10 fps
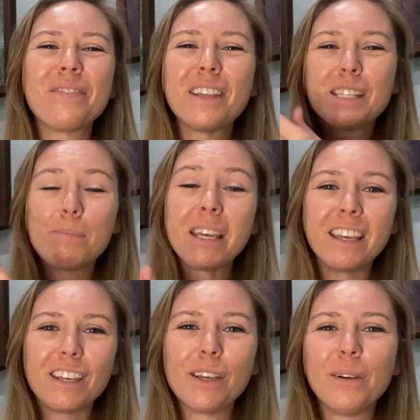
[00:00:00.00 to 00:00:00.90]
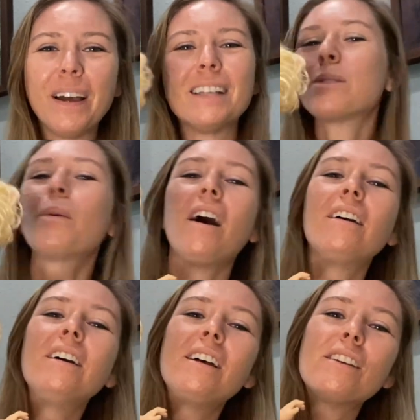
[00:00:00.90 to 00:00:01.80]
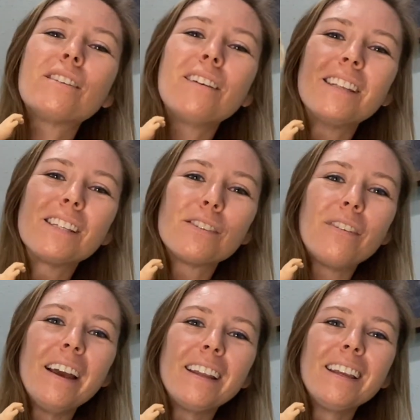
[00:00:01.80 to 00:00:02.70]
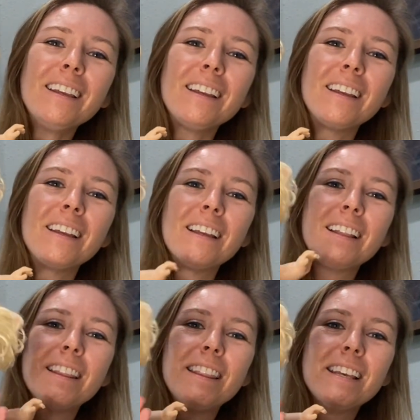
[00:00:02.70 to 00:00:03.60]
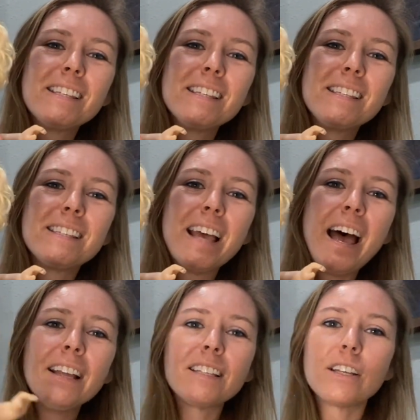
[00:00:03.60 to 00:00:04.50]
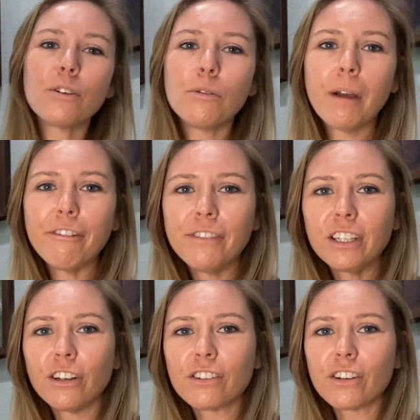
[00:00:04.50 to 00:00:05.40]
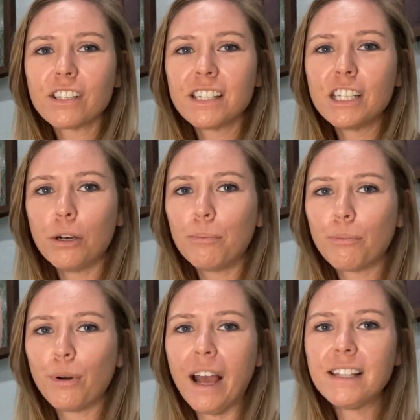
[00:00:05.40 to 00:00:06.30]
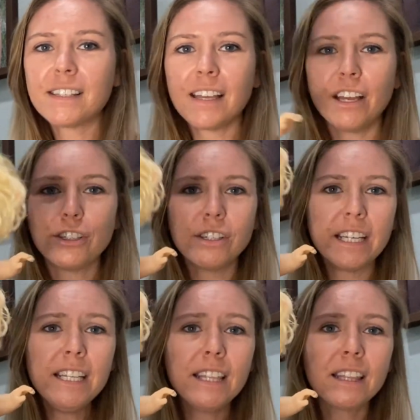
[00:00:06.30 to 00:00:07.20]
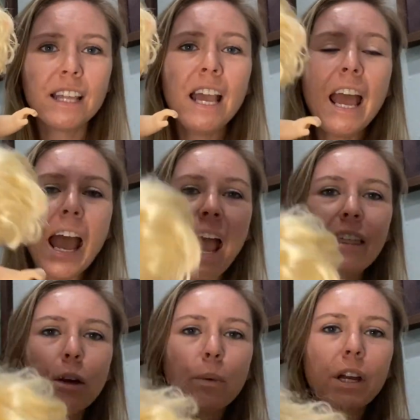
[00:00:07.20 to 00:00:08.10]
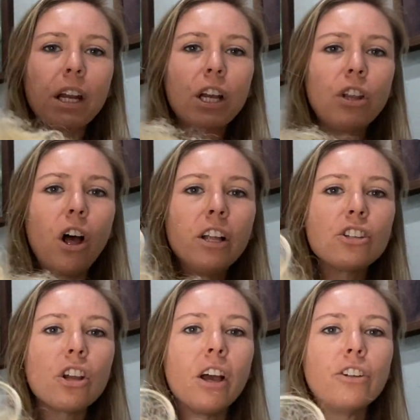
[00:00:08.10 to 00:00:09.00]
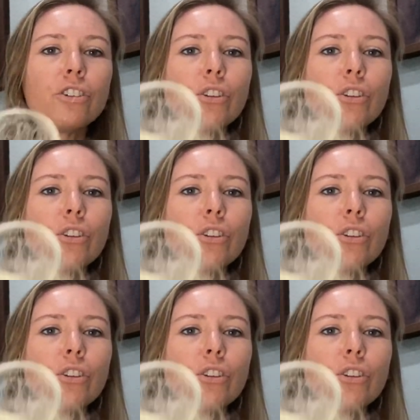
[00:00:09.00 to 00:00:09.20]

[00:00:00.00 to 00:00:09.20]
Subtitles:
speaking cue as well. So this is ready. This is set, where my fingers are still pressed underneath. And then we're gonna launch under